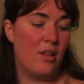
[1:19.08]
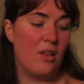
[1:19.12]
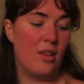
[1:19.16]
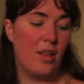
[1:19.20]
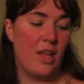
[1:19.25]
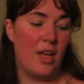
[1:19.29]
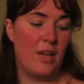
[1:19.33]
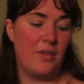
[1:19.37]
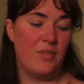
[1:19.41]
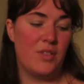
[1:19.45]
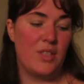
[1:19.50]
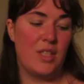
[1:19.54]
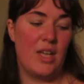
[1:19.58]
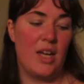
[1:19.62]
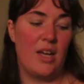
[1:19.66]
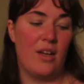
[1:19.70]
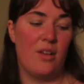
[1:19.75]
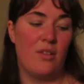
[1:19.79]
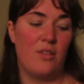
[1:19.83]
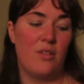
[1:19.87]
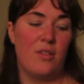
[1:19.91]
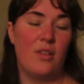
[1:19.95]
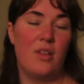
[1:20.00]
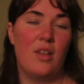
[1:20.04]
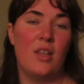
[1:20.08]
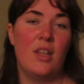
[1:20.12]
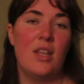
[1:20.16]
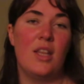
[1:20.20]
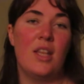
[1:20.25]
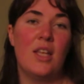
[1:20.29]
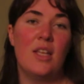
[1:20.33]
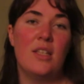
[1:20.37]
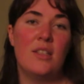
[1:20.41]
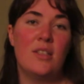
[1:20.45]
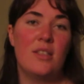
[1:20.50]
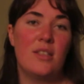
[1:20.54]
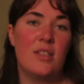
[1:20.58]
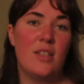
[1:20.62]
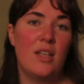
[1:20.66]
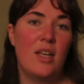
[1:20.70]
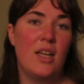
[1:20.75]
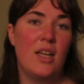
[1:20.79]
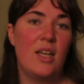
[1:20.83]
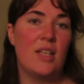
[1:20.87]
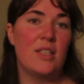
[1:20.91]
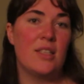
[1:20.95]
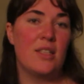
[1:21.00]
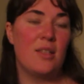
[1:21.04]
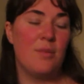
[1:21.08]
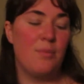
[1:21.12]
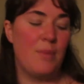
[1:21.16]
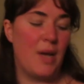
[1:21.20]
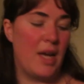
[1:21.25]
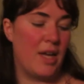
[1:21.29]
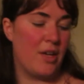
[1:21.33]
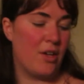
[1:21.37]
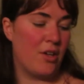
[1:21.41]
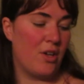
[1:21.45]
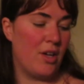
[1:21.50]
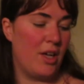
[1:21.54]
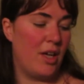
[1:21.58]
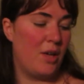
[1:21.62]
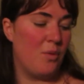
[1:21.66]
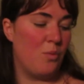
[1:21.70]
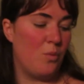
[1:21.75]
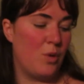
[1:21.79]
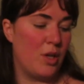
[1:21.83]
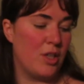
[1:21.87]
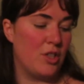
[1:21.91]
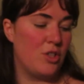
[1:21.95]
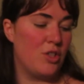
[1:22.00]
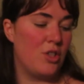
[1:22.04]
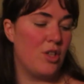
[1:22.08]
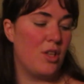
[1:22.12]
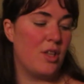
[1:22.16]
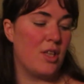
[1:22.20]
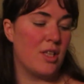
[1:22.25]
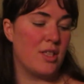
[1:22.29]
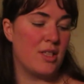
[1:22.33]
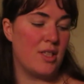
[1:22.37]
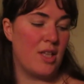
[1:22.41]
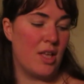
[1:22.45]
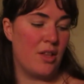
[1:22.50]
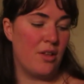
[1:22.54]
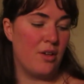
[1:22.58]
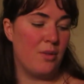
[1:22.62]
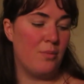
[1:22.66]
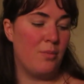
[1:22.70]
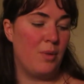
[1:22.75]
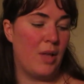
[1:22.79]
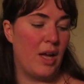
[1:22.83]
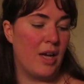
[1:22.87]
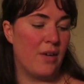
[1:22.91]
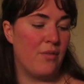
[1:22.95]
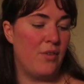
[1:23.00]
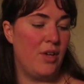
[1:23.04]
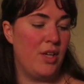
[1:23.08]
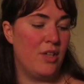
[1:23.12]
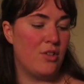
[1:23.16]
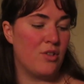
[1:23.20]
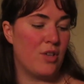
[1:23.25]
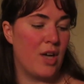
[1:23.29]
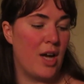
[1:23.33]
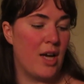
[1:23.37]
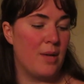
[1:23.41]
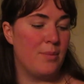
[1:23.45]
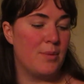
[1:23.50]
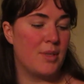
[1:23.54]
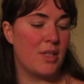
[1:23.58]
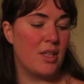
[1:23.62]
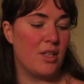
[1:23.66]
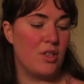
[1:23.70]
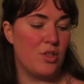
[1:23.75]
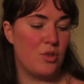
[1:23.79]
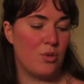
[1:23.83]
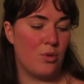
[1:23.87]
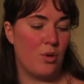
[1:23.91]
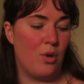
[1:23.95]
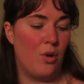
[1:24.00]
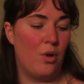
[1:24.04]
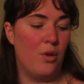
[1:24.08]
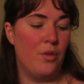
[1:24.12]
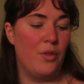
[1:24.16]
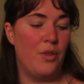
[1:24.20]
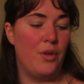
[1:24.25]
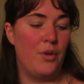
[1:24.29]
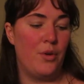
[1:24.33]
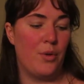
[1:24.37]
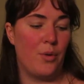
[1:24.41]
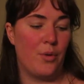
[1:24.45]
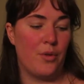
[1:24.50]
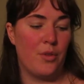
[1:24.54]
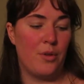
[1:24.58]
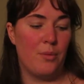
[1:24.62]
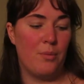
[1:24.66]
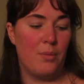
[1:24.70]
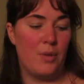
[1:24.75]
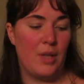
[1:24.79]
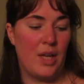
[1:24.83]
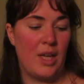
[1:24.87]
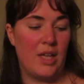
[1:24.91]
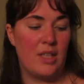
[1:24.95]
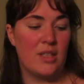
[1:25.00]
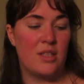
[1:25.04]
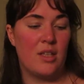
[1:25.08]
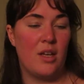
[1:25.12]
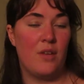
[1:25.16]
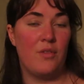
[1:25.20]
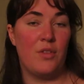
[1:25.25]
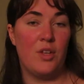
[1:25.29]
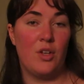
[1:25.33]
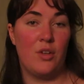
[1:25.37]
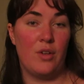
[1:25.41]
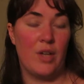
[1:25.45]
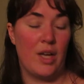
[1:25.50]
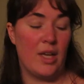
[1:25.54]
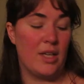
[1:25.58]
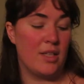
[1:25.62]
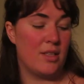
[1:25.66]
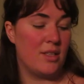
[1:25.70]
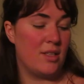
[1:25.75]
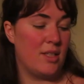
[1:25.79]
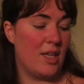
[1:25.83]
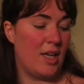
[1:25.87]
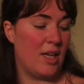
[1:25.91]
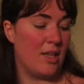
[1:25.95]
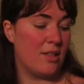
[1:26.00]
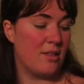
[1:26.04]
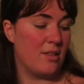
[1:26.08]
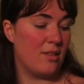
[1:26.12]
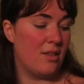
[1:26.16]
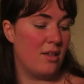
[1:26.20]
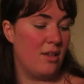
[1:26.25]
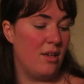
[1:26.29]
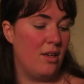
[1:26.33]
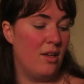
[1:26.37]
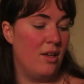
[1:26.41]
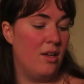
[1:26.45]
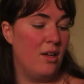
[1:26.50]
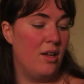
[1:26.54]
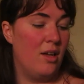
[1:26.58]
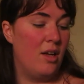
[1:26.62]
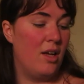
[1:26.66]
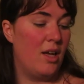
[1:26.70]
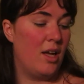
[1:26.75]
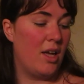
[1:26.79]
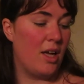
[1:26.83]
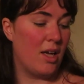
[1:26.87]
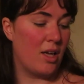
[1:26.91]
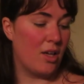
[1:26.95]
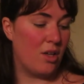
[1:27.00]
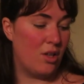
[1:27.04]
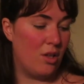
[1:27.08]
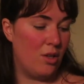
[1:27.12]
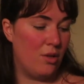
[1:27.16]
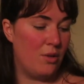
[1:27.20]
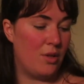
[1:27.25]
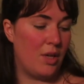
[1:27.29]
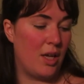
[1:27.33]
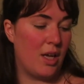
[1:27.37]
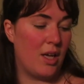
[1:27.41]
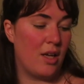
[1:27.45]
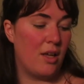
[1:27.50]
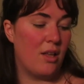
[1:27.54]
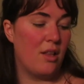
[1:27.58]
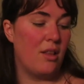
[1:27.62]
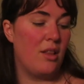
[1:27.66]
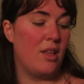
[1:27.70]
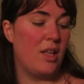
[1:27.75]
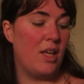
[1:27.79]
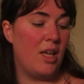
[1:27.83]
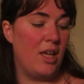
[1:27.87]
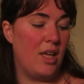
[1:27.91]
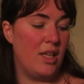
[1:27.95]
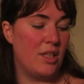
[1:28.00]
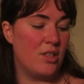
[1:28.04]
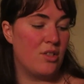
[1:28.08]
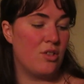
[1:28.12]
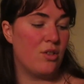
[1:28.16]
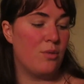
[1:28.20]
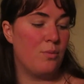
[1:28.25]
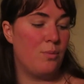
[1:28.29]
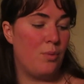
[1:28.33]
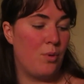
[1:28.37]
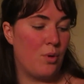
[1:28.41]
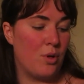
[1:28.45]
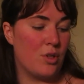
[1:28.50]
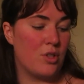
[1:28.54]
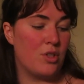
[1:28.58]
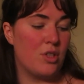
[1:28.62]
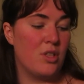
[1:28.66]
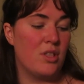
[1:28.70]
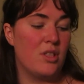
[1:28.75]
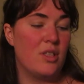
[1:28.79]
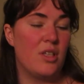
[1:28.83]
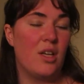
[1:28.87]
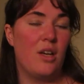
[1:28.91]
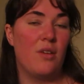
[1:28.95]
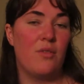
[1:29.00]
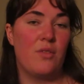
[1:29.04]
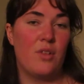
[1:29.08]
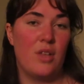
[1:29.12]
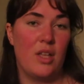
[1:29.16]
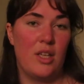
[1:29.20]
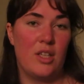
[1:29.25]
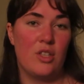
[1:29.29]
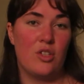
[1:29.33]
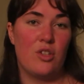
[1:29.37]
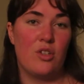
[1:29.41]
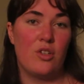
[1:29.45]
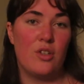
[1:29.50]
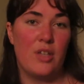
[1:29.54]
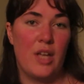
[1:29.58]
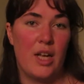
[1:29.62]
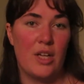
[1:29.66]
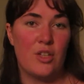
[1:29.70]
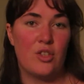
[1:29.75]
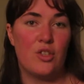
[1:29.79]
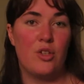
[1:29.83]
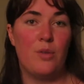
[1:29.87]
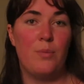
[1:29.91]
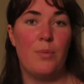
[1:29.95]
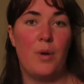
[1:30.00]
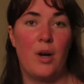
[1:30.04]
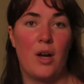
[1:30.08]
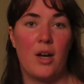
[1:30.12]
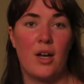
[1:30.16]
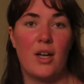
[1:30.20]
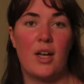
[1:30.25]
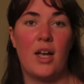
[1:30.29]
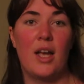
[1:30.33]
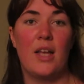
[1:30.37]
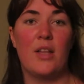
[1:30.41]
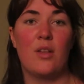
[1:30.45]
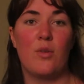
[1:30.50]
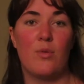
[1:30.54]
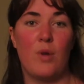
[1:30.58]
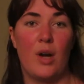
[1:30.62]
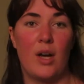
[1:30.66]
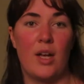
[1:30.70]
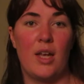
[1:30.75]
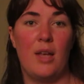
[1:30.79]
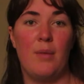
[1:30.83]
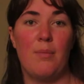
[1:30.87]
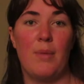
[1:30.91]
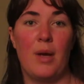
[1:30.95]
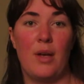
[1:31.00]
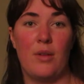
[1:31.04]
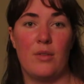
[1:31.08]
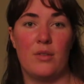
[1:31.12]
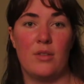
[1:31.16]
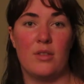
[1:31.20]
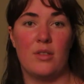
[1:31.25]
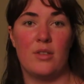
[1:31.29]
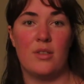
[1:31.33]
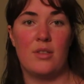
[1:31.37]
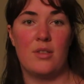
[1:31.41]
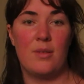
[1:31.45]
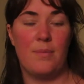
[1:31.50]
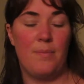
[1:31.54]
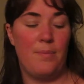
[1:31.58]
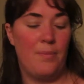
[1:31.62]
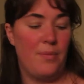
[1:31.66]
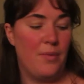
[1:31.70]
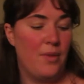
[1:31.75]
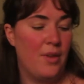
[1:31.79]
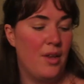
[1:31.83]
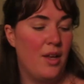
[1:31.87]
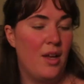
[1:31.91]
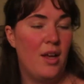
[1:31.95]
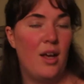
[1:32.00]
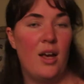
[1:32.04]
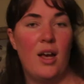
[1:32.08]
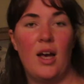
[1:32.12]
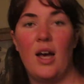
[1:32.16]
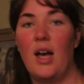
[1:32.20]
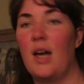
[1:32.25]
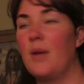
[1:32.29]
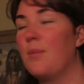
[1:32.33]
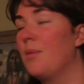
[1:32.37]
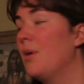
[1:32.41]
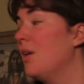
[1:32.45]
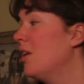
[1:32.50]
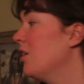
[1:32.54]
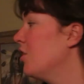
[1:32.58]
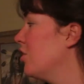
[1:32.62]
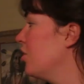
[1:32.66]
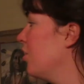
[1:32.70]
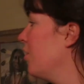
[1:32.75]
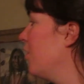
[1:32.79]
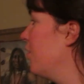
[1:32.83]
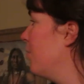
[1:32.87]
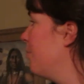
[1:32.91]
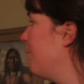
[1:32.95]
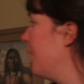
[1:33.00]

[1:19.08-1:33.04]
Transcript: lifestyle. This is the manner in which the southern Blackfeet tribes controlled the northern plains of the United States, including the eastern portions of Glacier National Park and the Rocky Mountains. I'm going to show you a